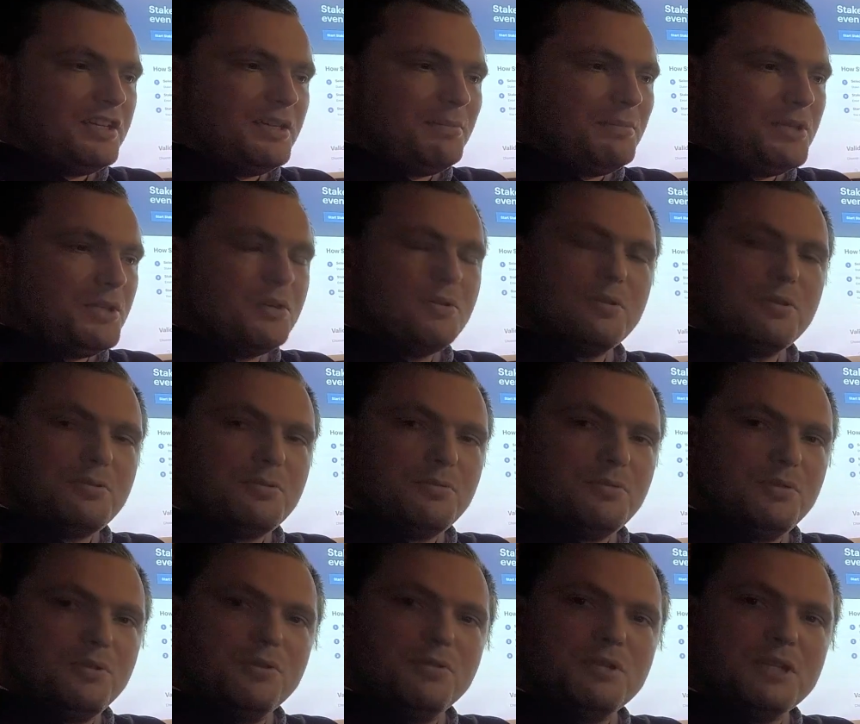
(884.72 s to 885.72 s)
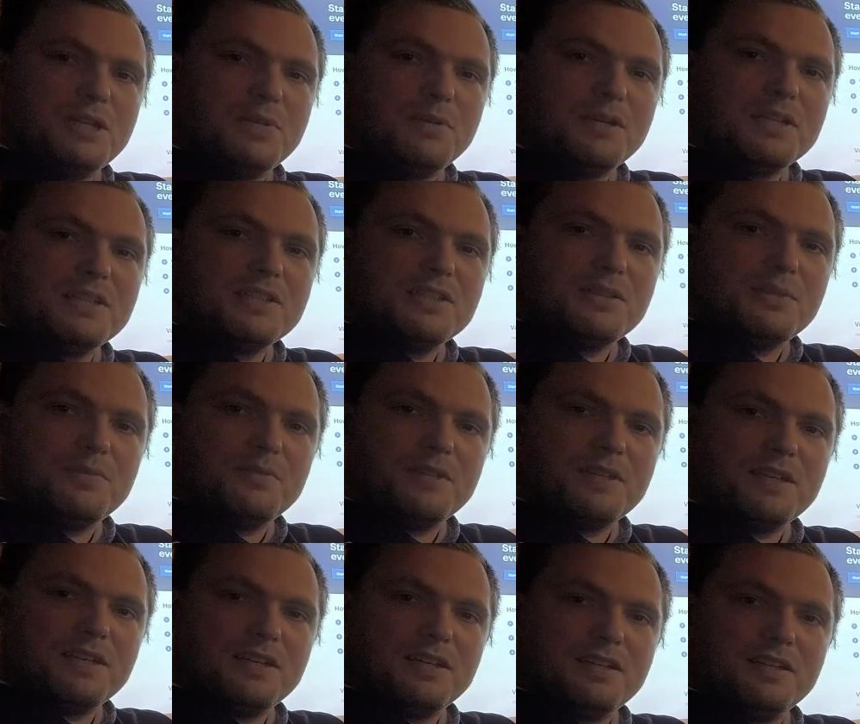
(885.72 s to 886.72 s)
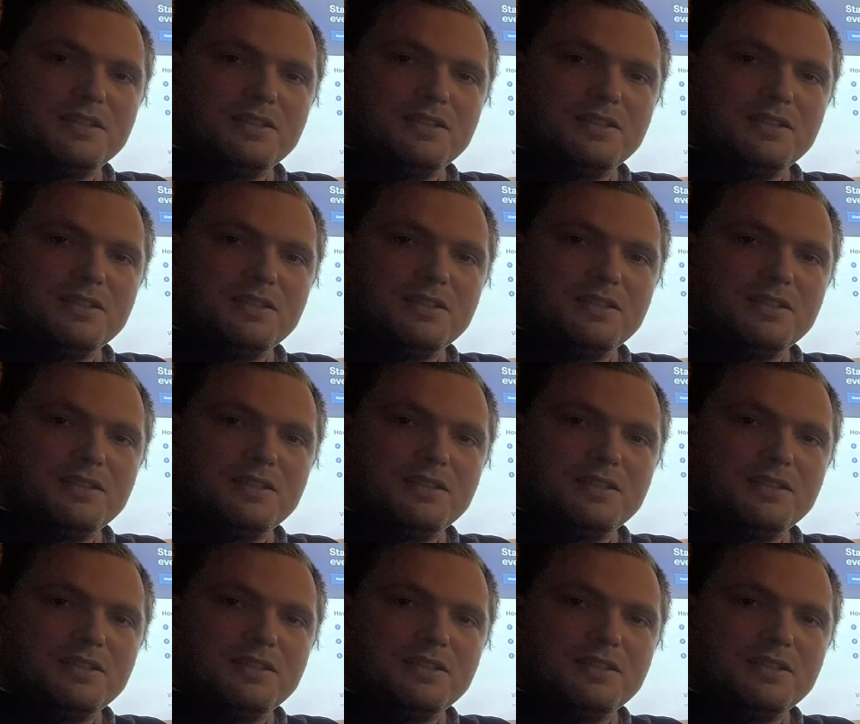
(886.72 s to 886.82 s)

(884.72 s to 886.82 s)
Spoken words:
Do you only want something